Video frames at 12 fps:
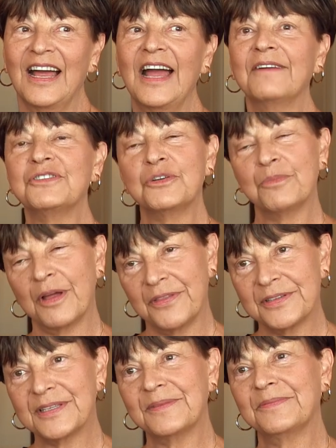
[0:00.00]
I have two
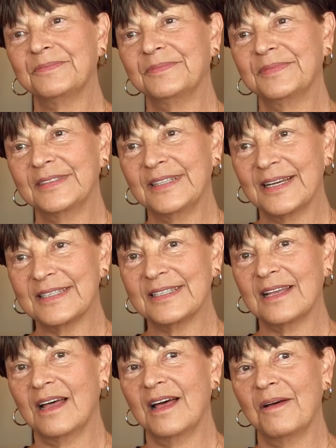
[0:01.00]
brothers.
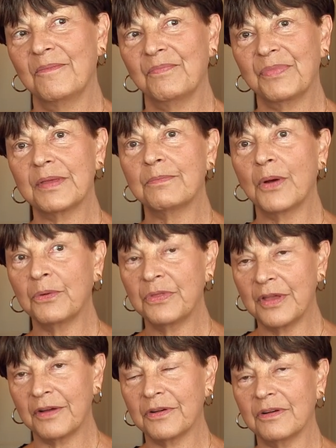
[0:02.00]
Yes, um, both
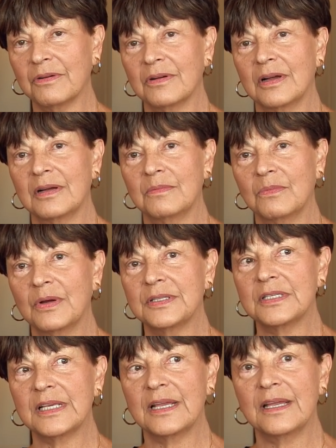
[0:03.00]
younger. Um,
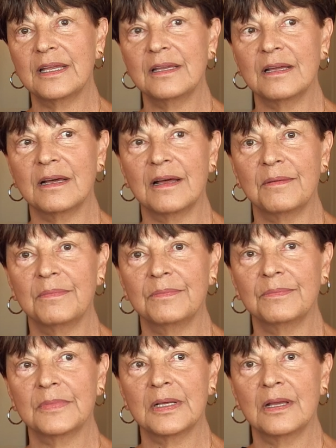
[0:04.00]
one's a
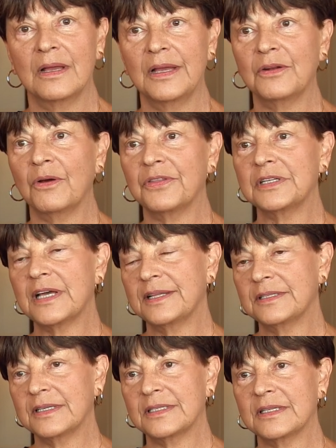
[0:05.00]
um, an
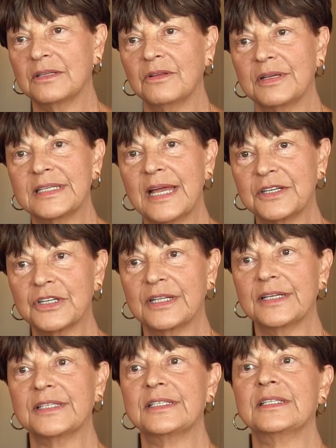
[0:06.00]
orthodontist in Los
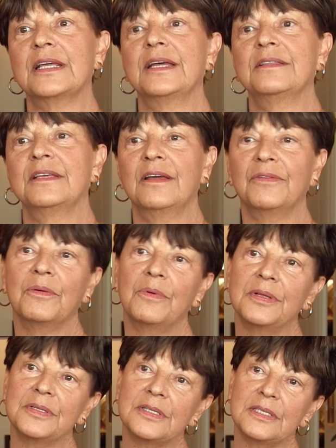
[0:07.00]
Angeles, and the other
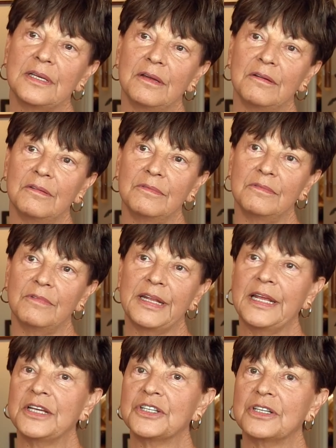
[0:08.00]
one's a
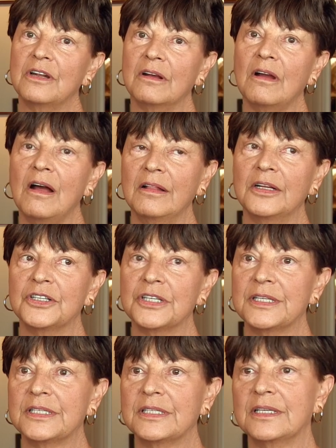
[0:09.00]
radiation
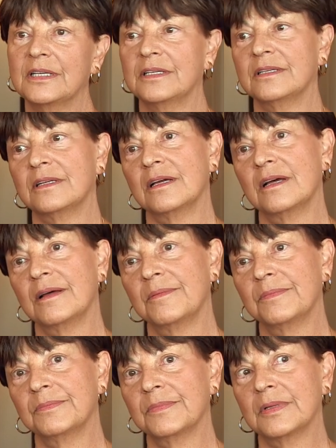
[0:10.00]
oncologist in
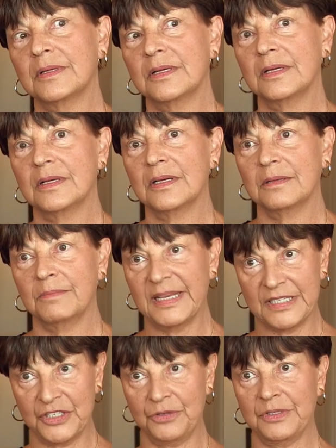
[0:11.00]
um,
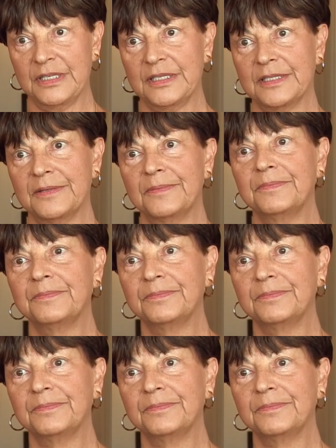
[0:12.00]
Massachusetts.